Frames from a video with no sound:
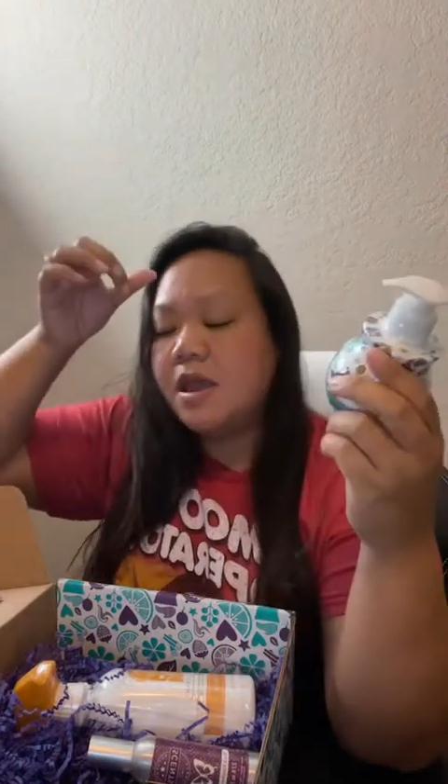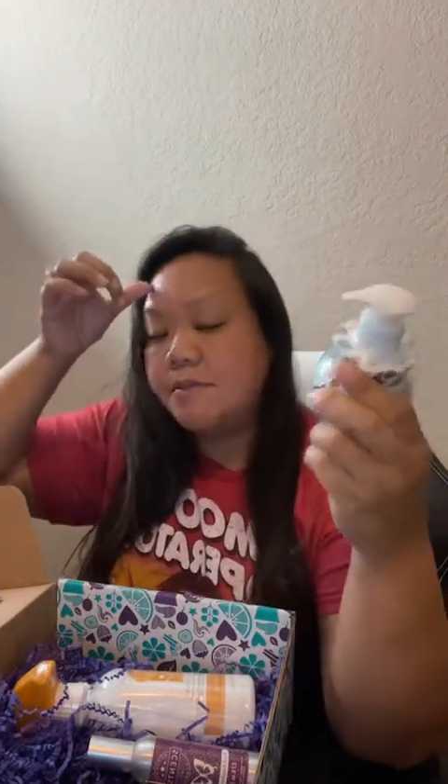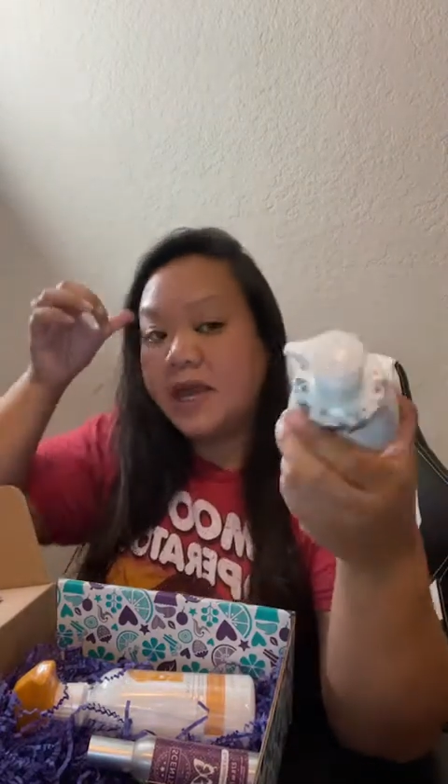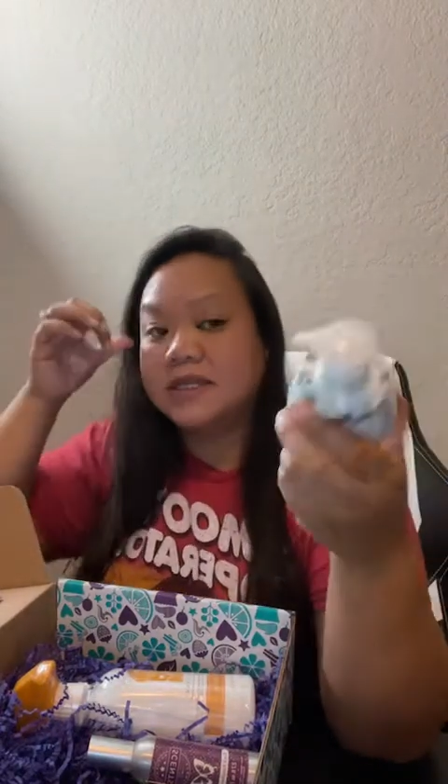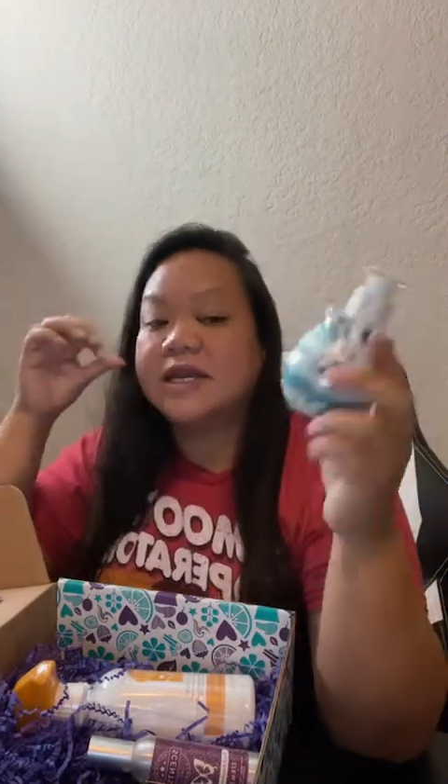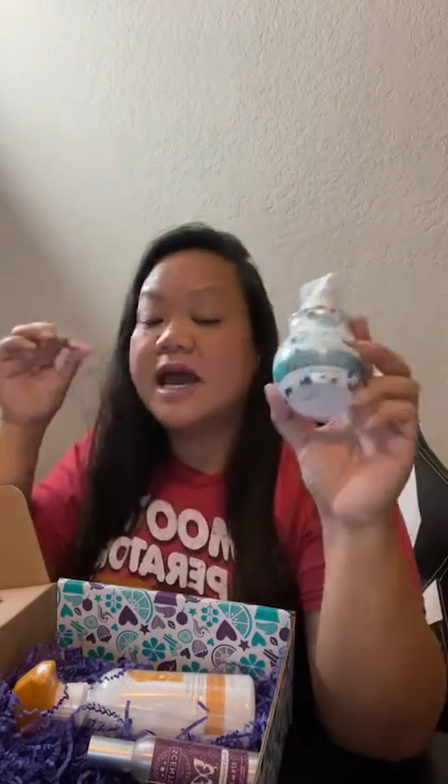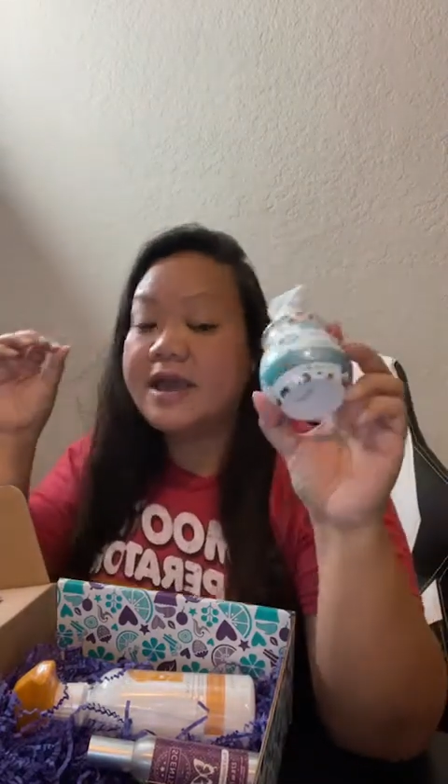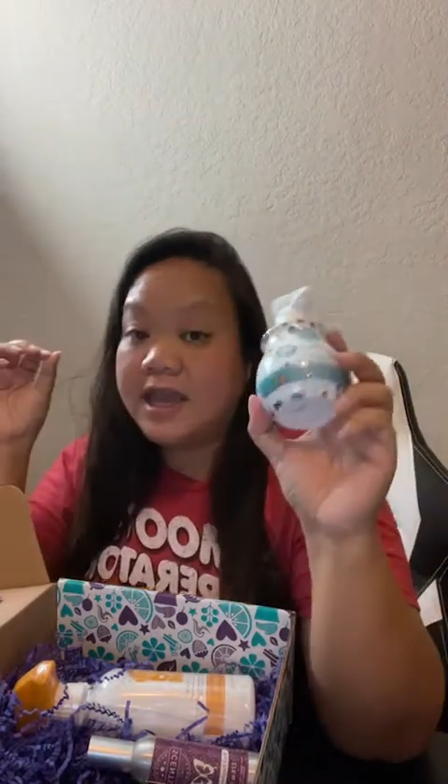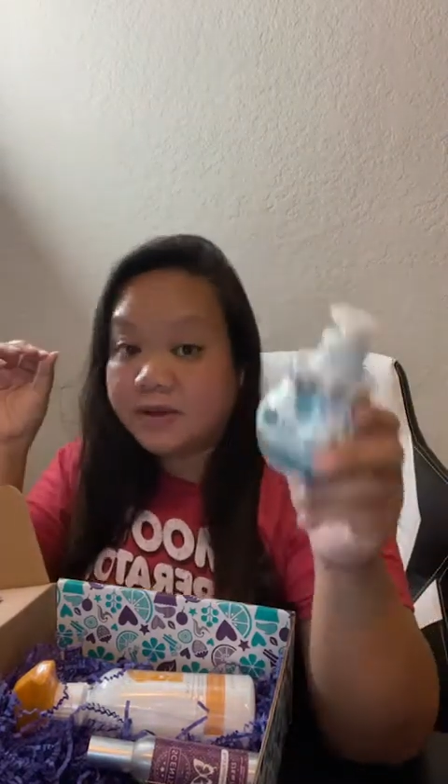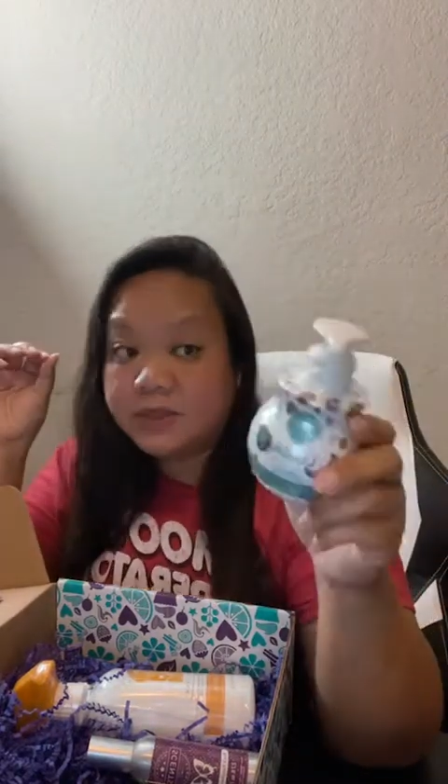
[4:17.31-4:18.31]
but I
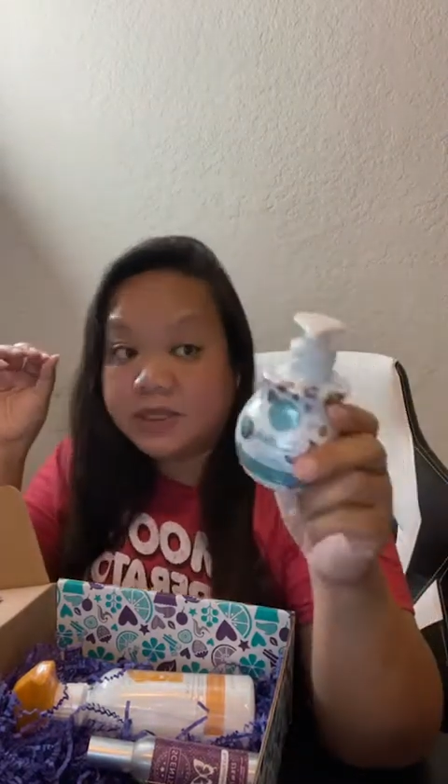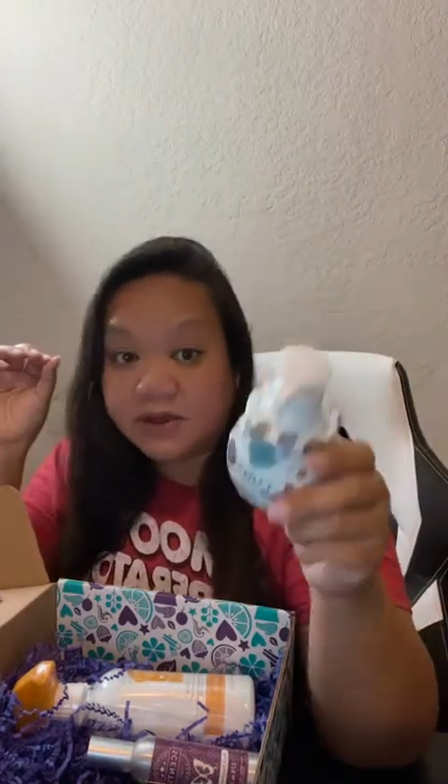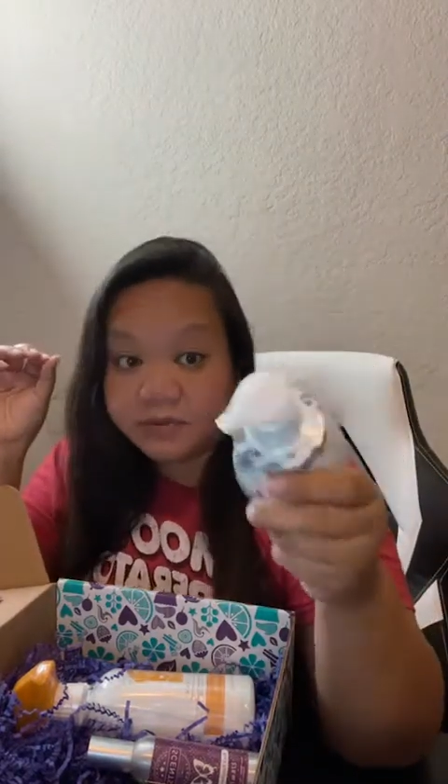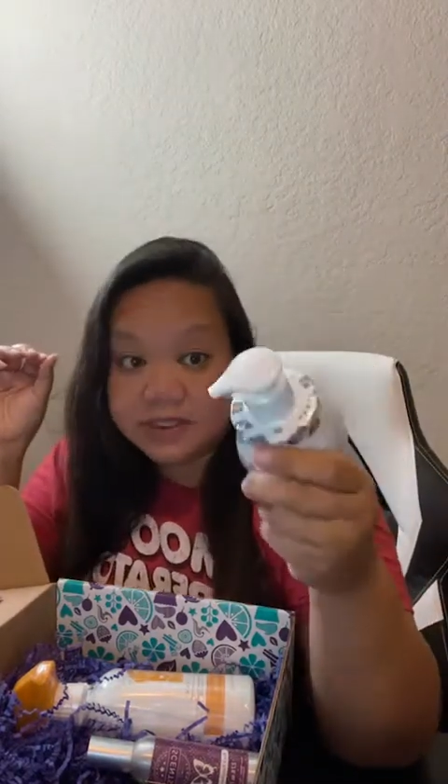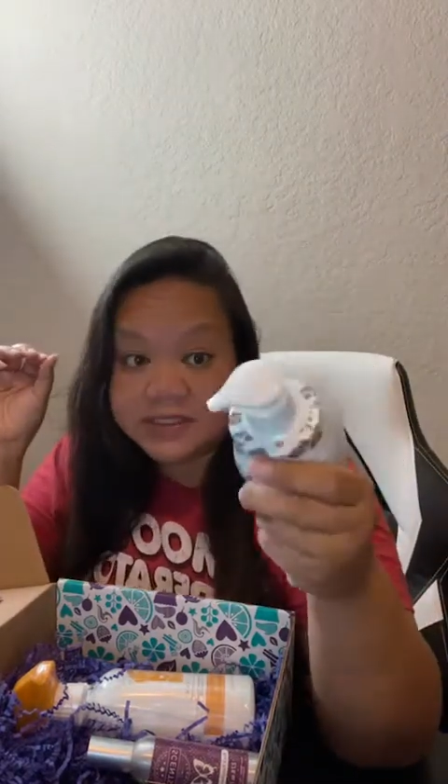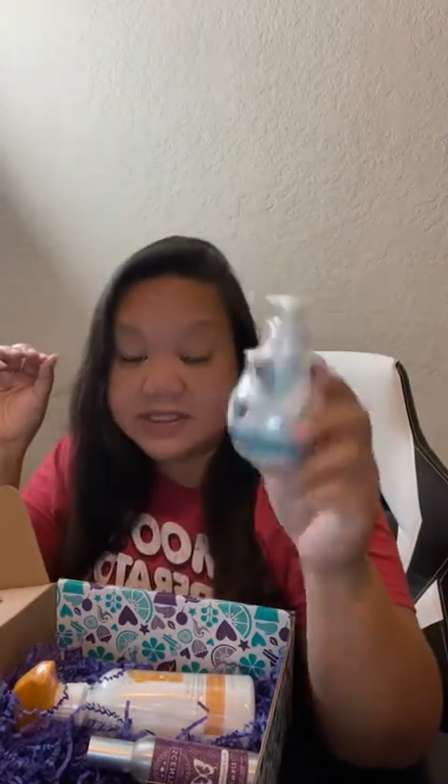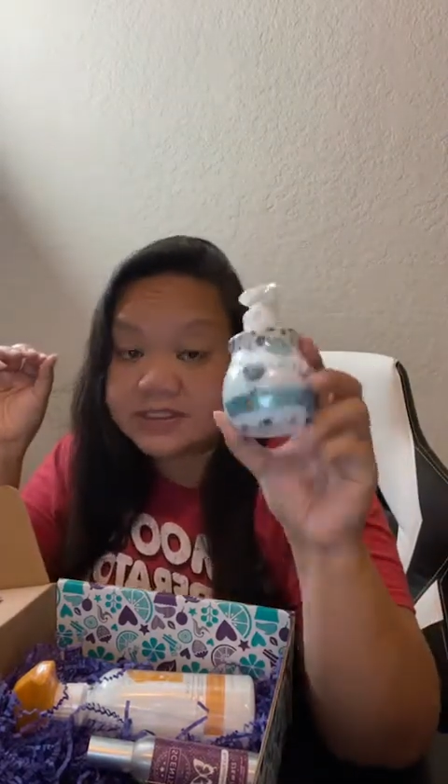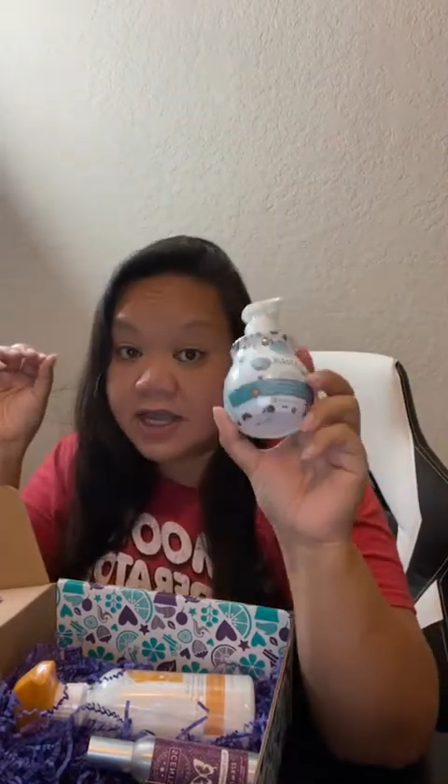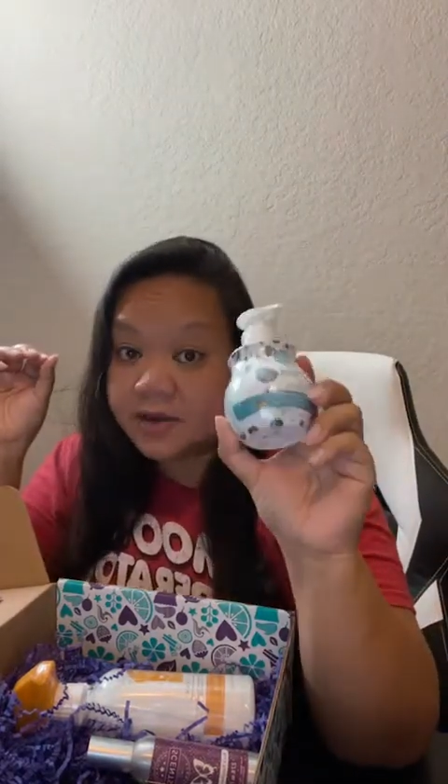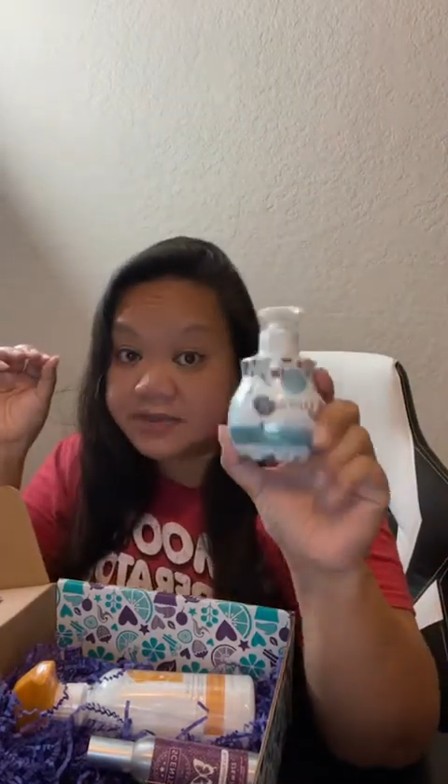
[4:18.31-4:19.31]
am in love with the scents
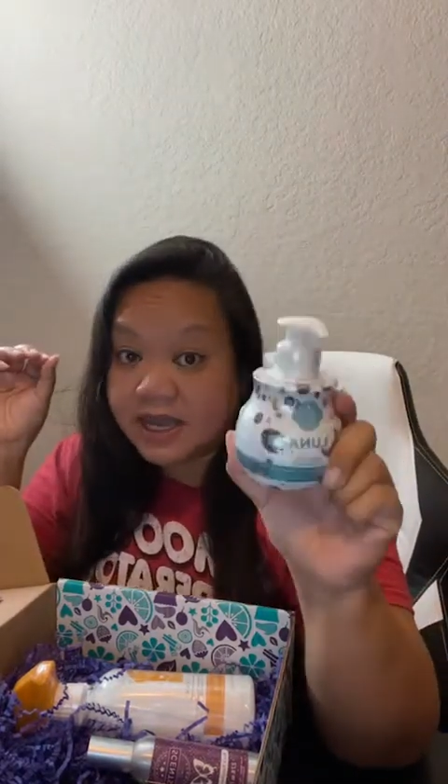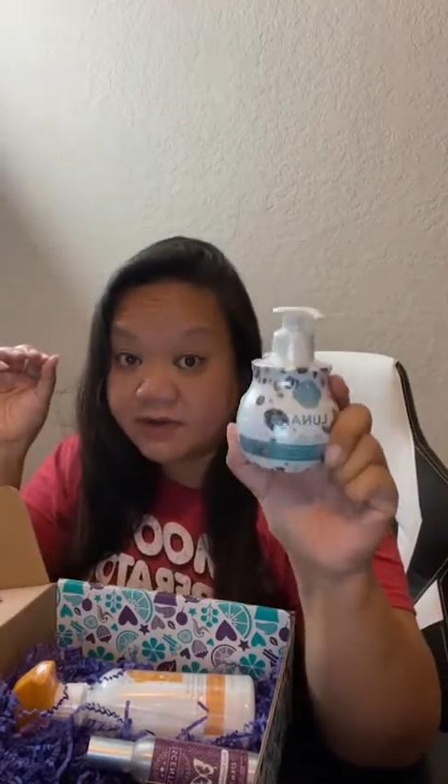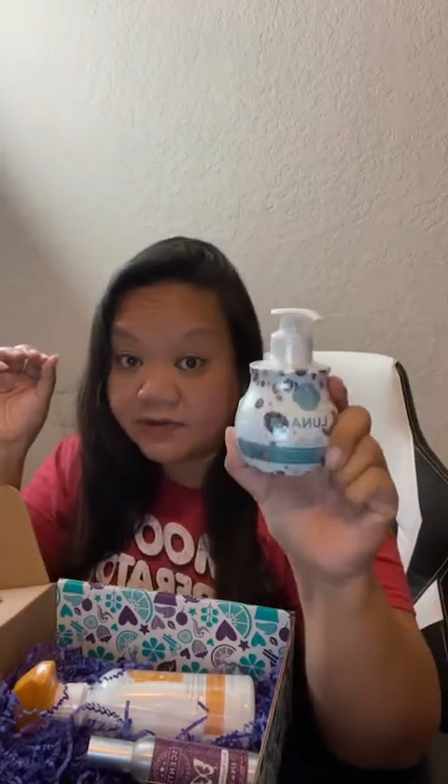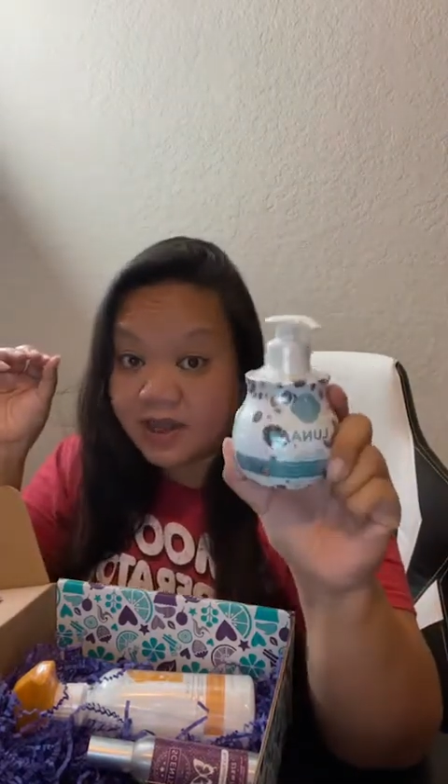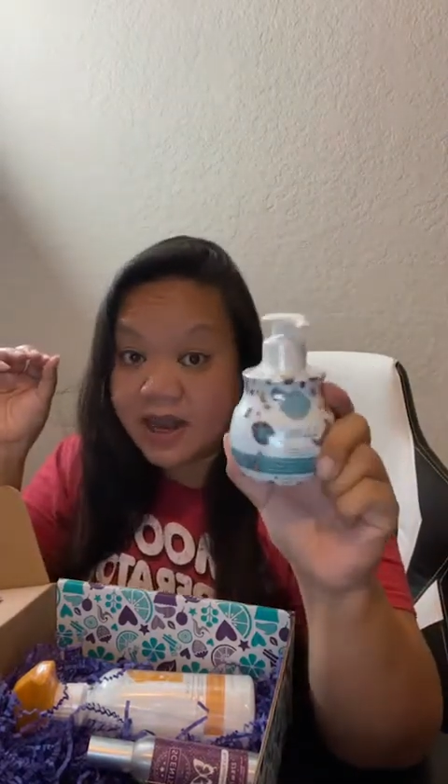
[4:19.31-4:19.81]
that comes out of it